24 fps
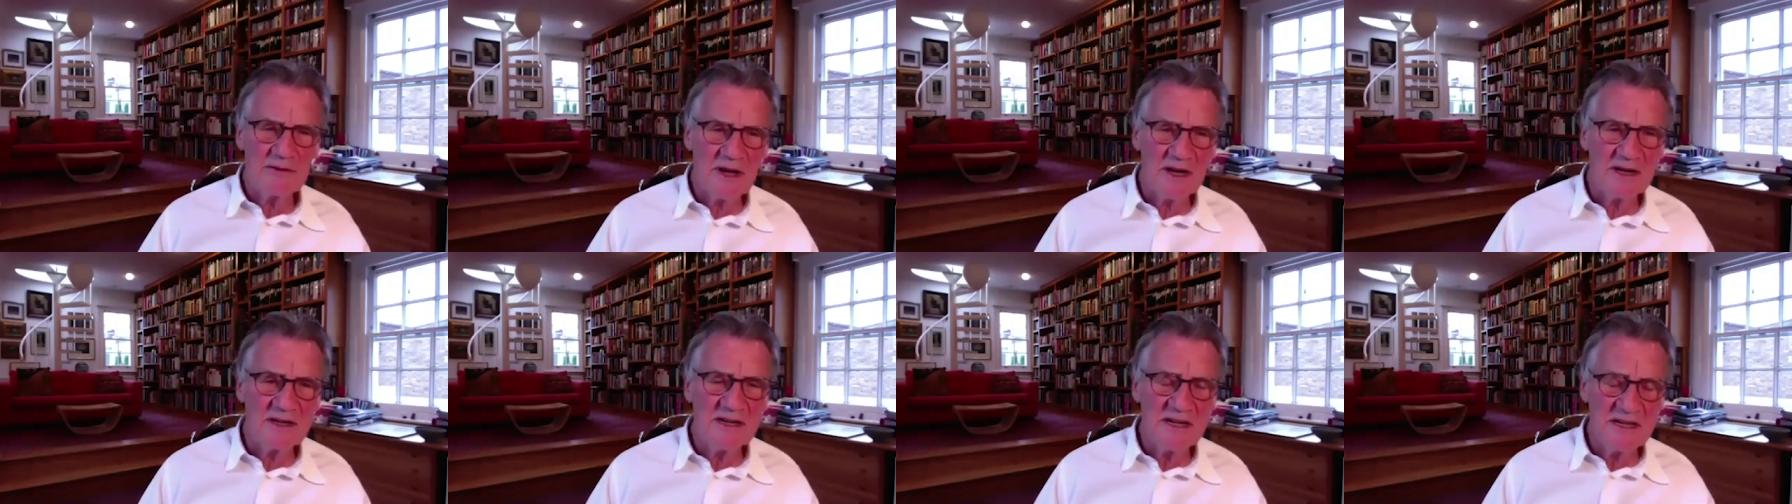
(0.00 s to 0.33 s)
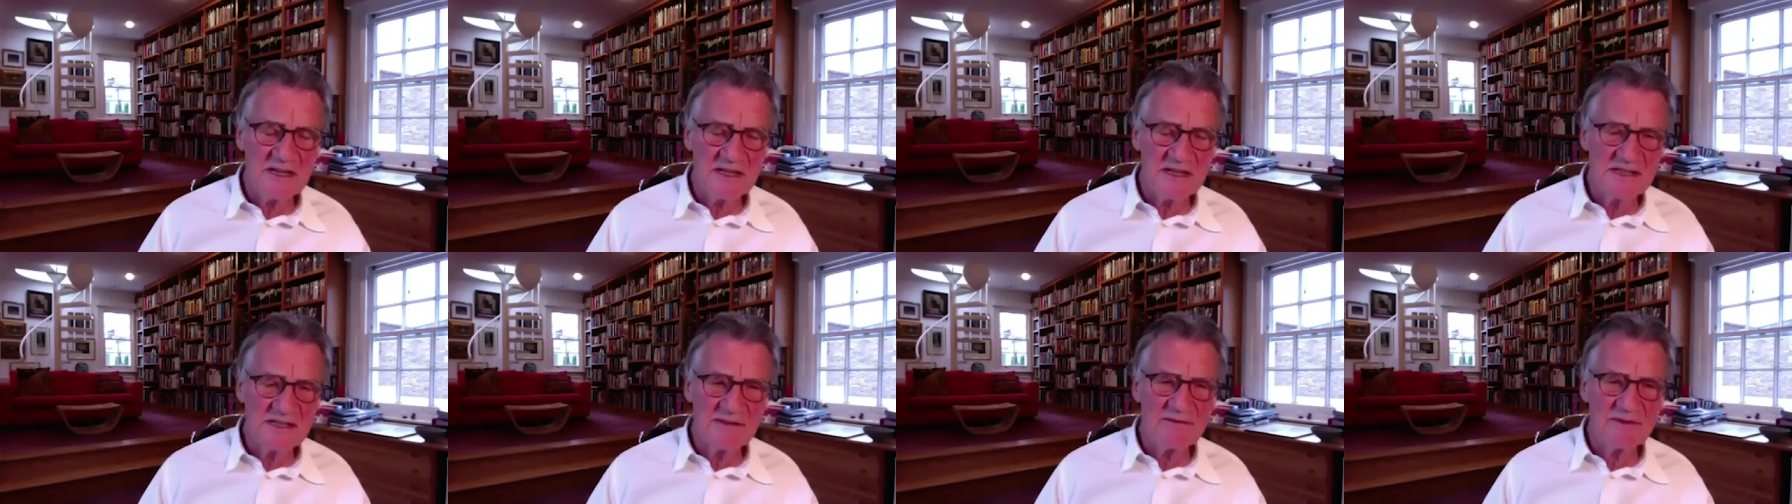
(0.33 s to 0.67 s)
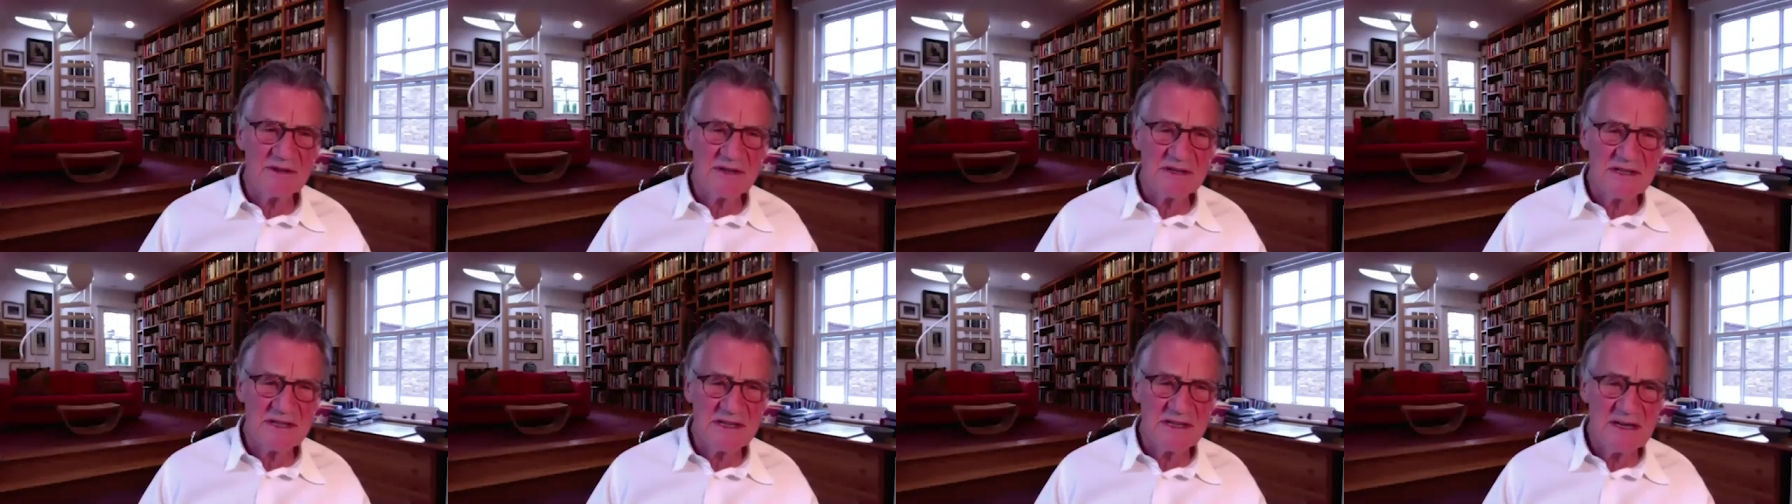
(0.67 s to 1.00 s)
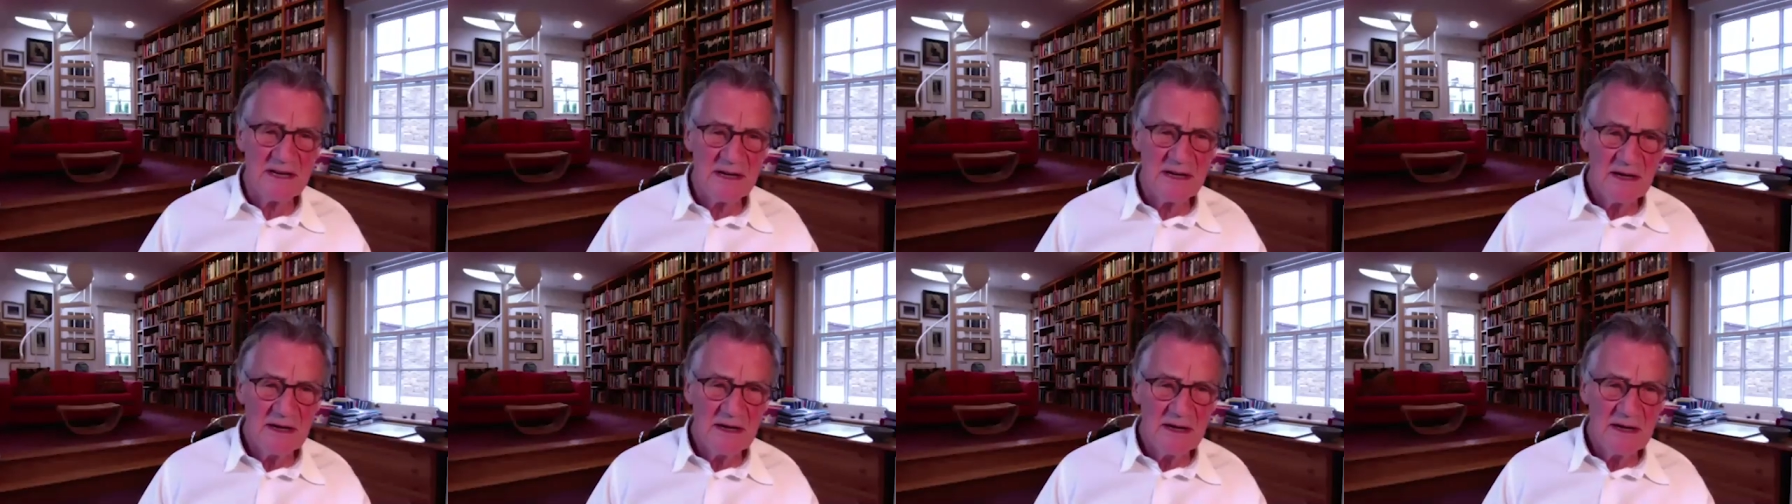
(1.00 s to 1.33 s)

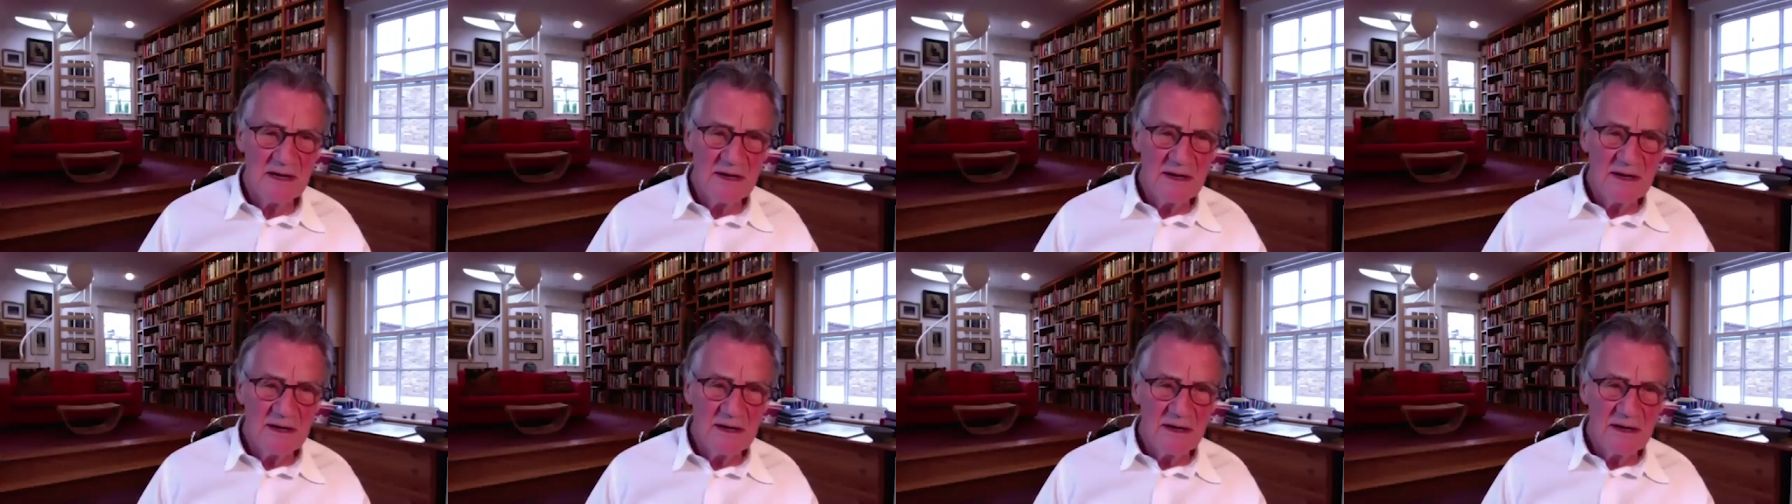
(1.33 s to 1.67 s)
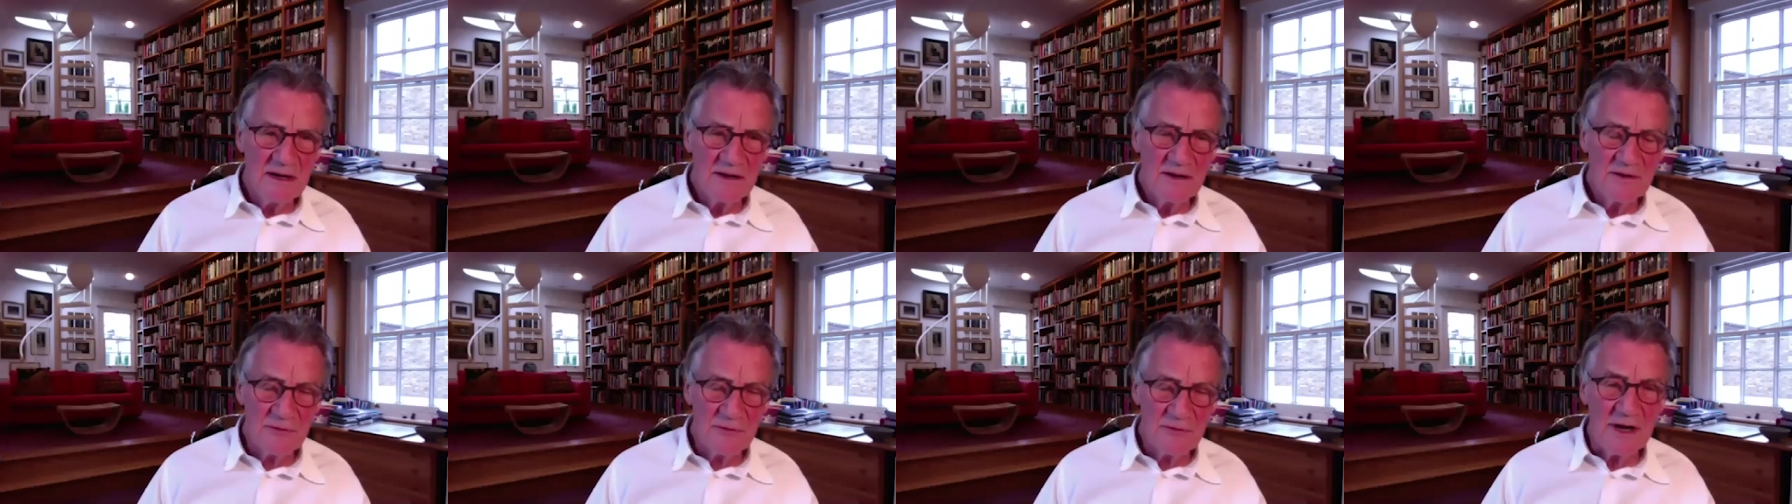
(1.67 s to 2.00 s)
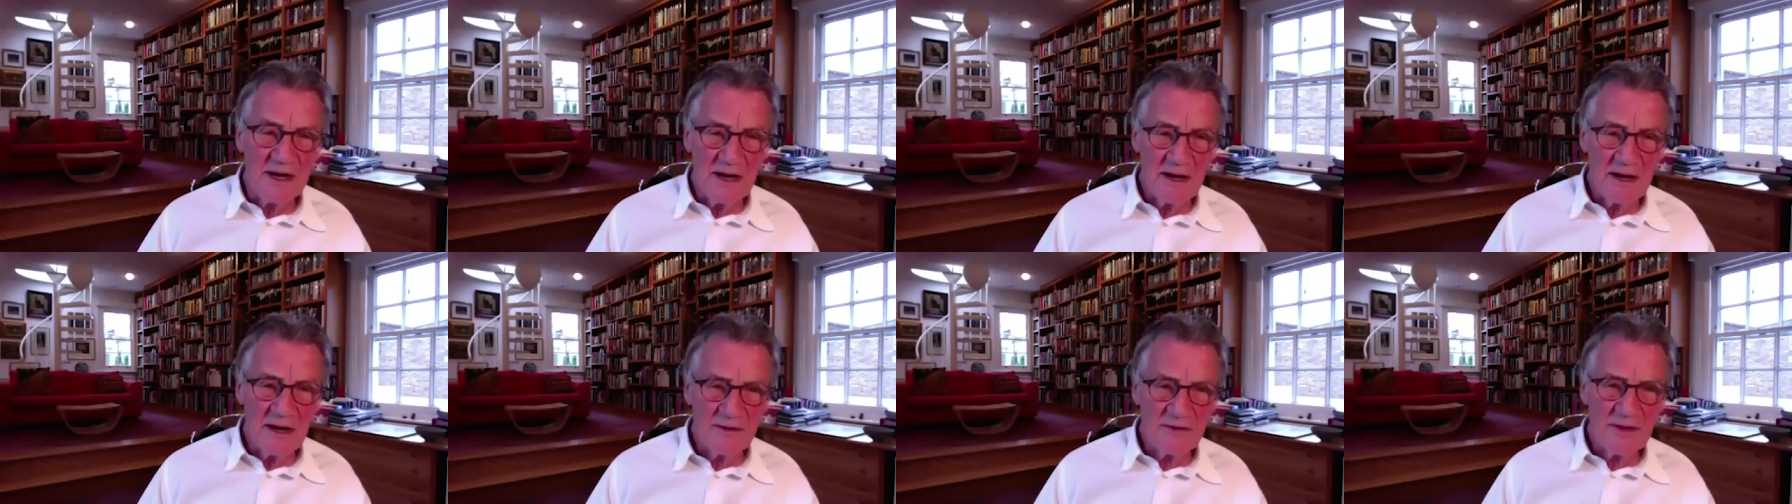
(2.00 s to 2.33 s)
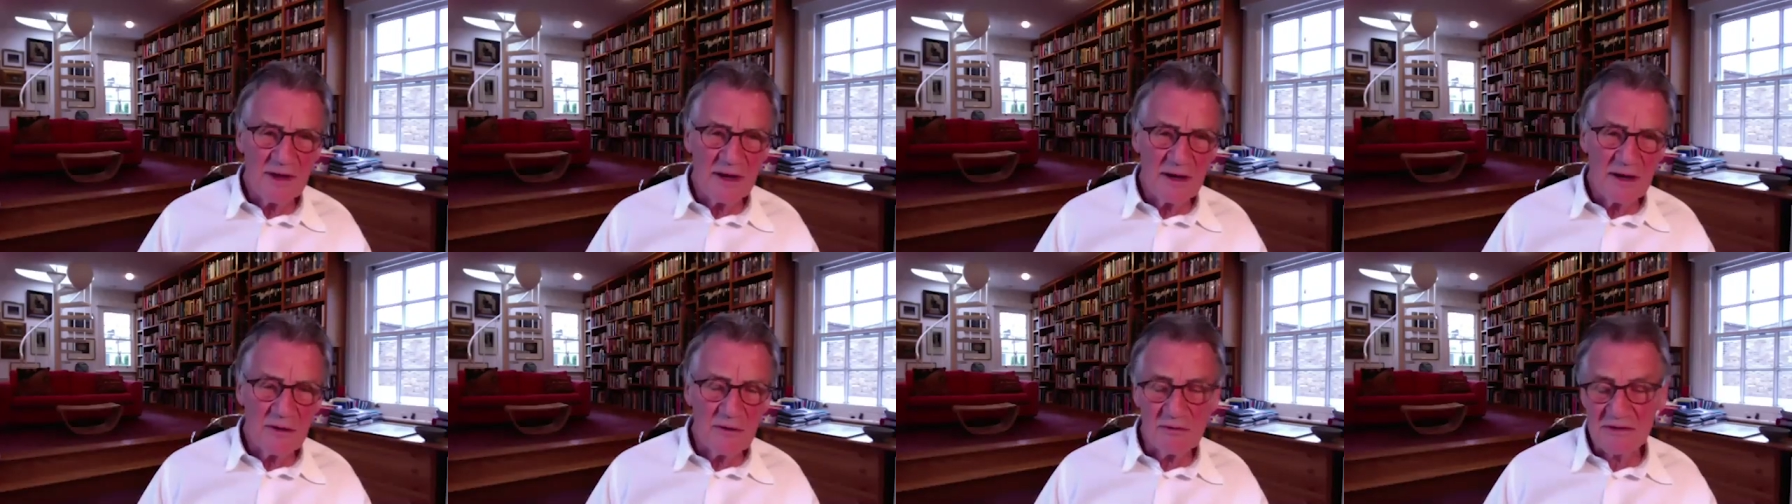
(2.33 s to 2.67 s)
1973, I
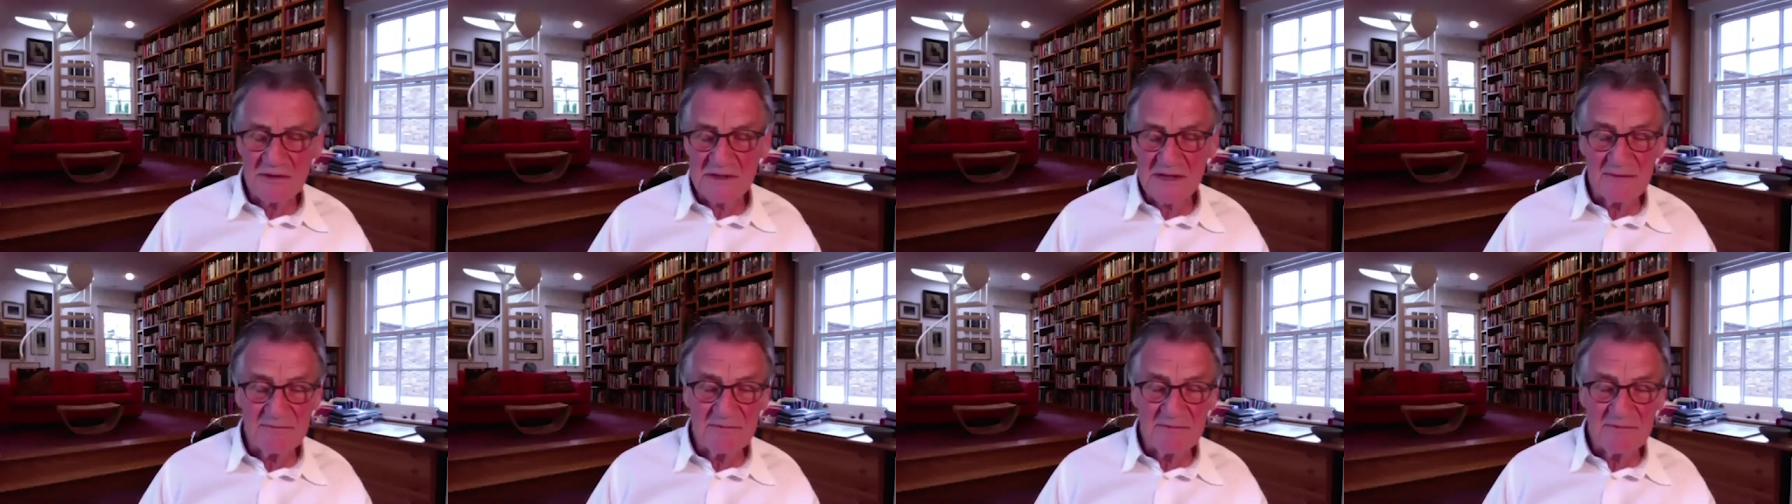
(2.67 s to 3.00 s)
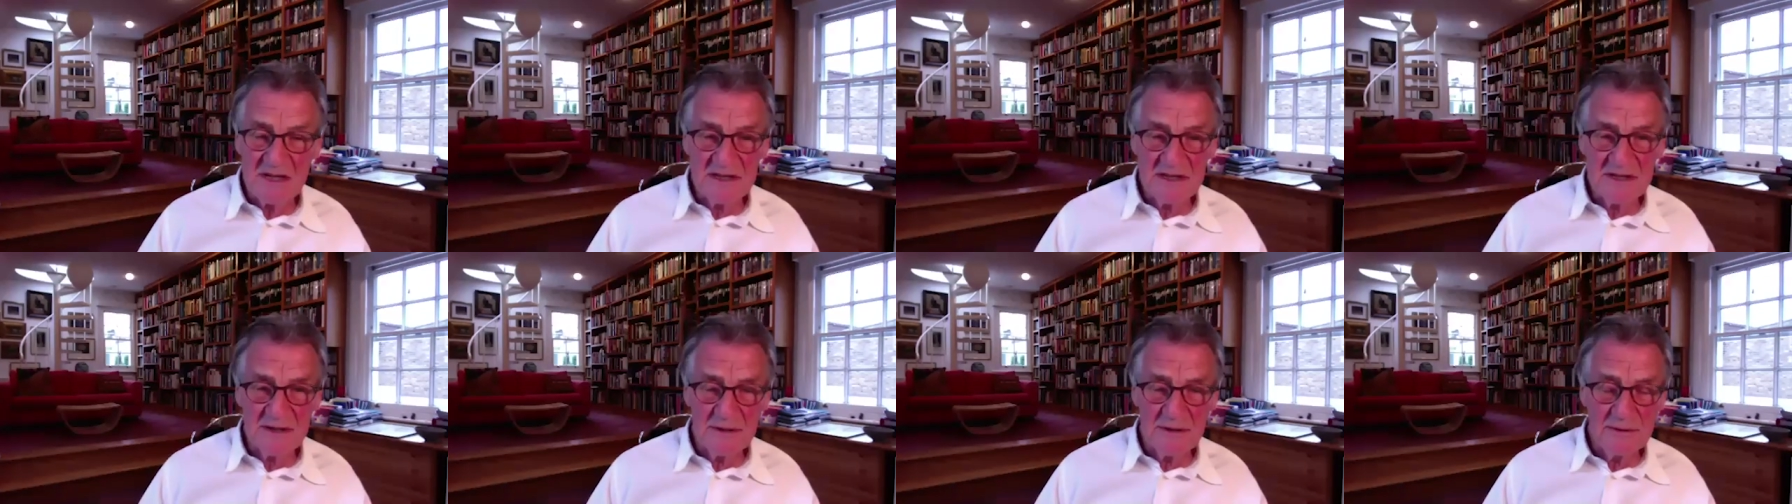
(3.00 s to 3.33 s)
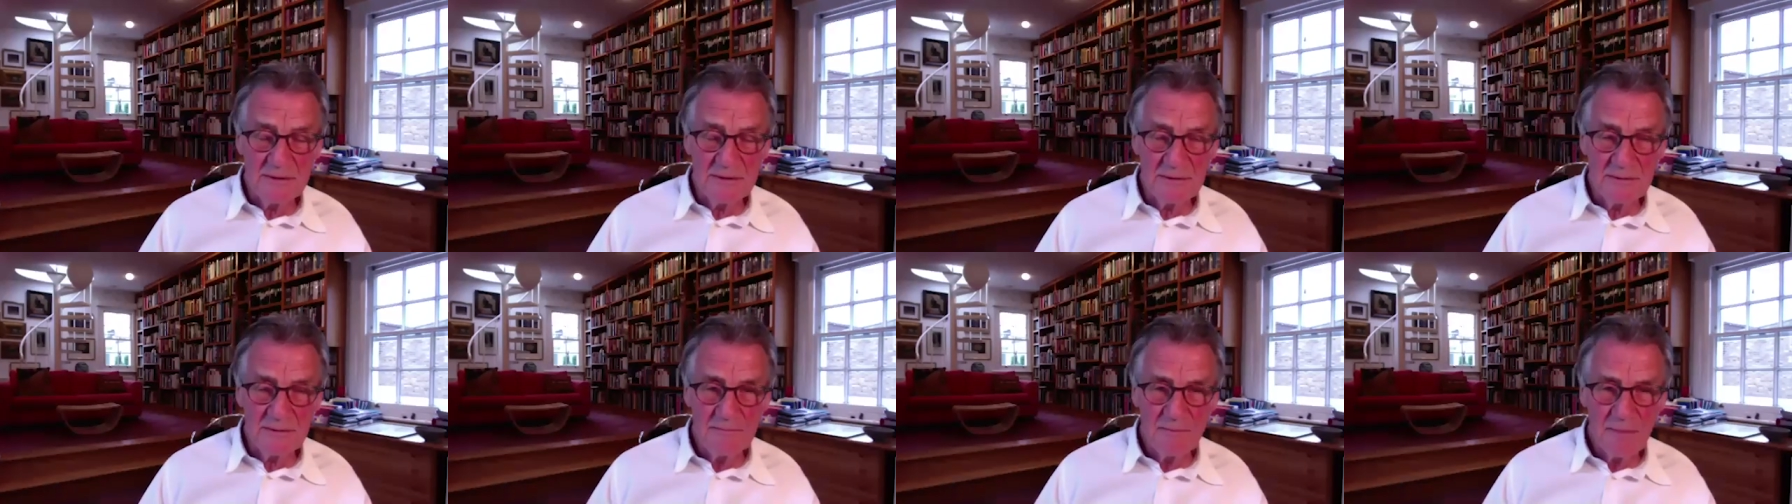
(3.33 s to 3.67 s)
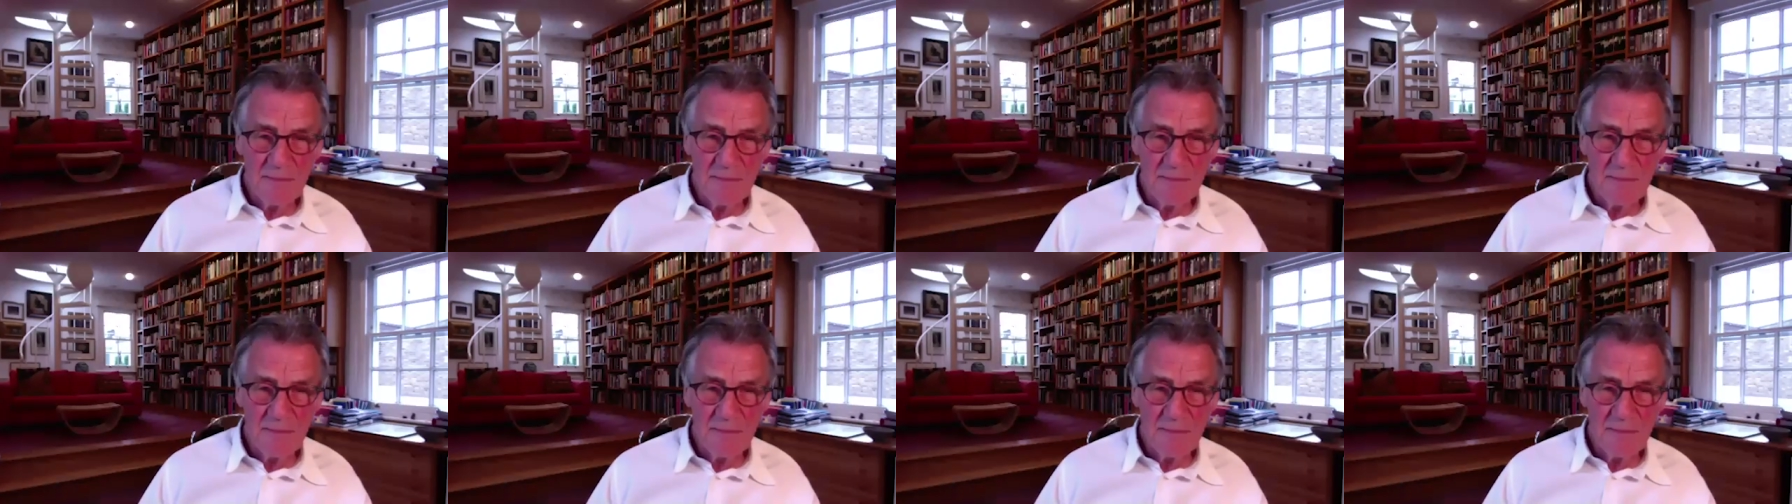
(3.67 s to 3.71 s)
think, or 72.